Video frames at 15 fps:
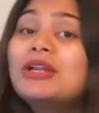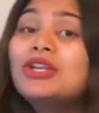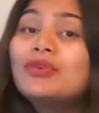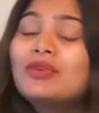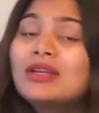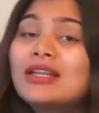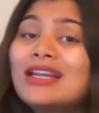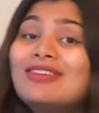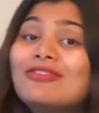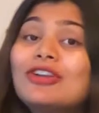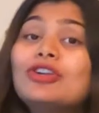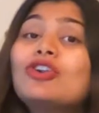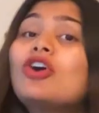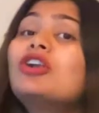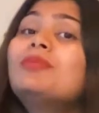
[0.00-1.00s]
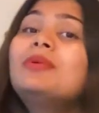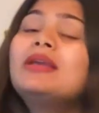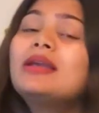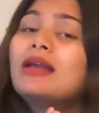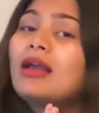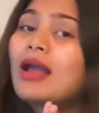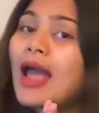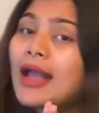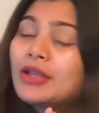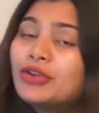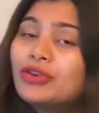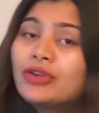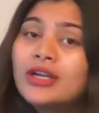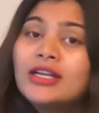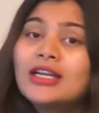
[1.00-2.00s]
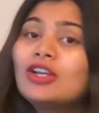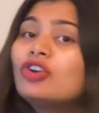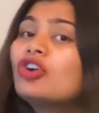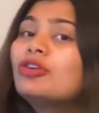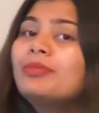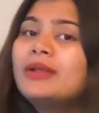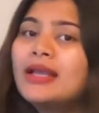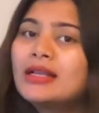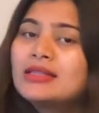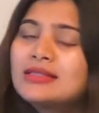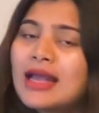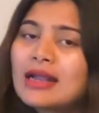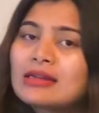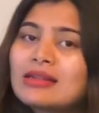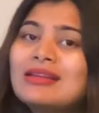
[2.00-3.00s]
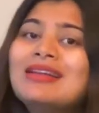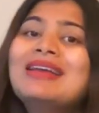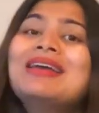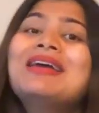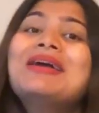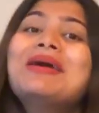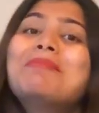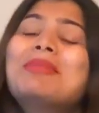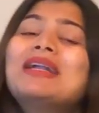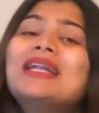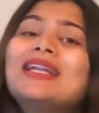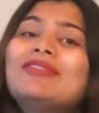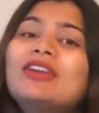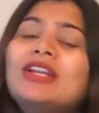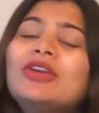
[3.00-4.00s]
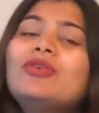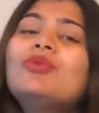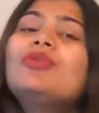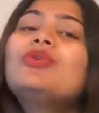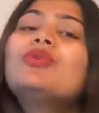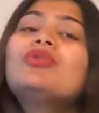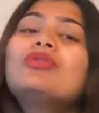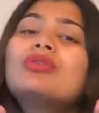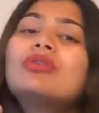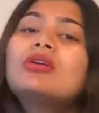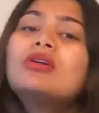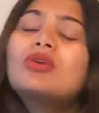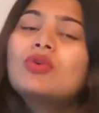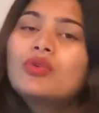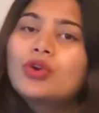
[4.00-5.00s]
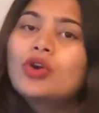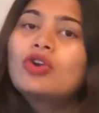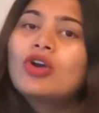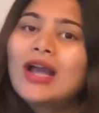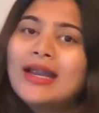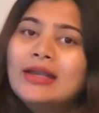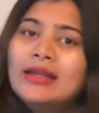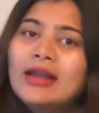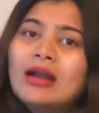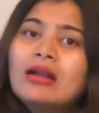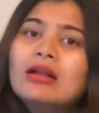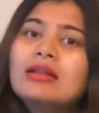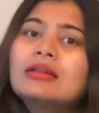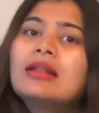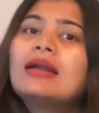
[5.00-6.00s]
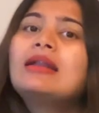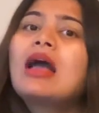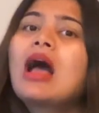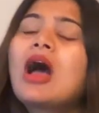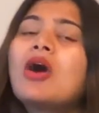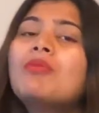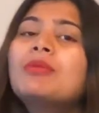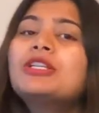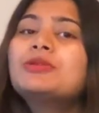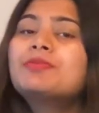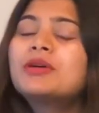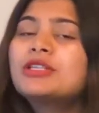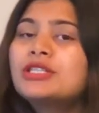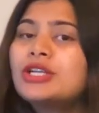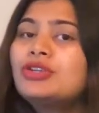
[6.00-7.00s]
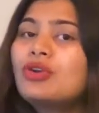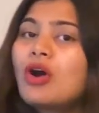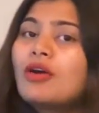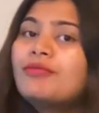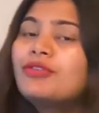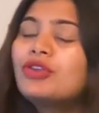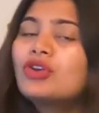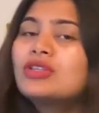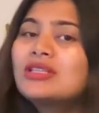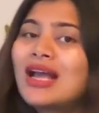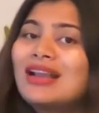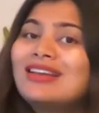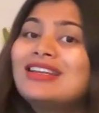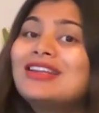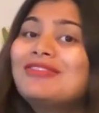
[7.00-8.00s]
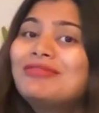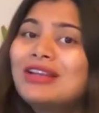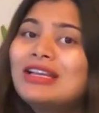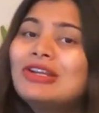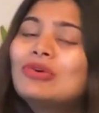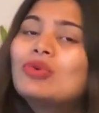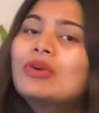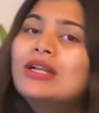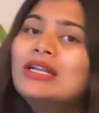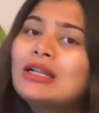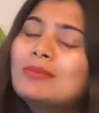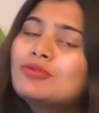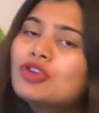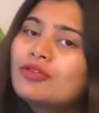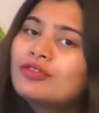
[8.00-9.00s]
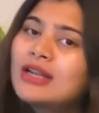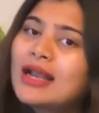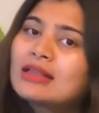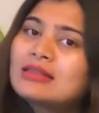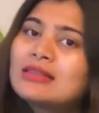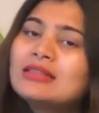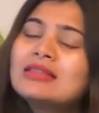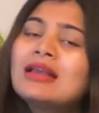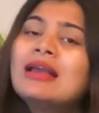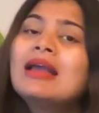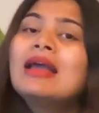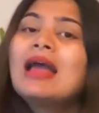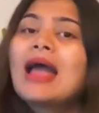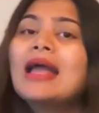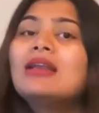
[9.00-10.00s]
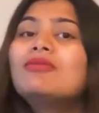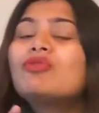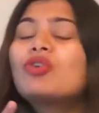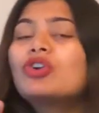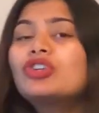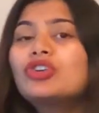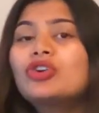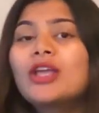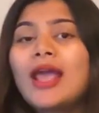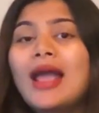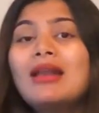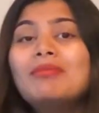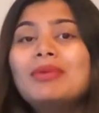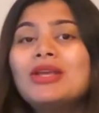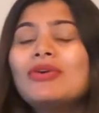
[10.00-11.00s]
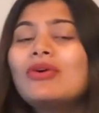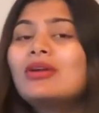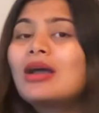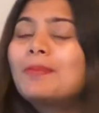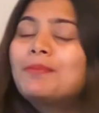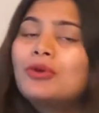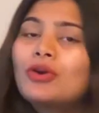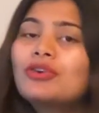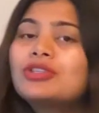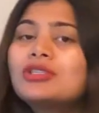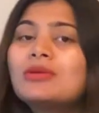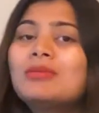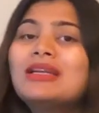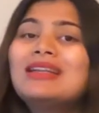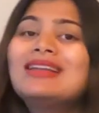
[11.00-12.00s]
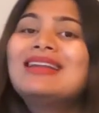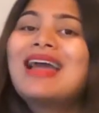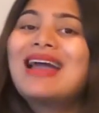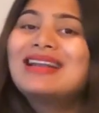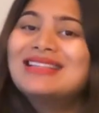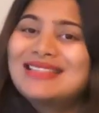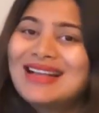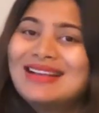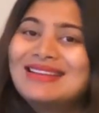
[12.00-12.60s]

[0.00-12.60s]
you will get will not be accurate, it will not be exact, but it will give you an overall idea that how much percent of your salary will go in terms of taxes and what can be your approximate in hand salary.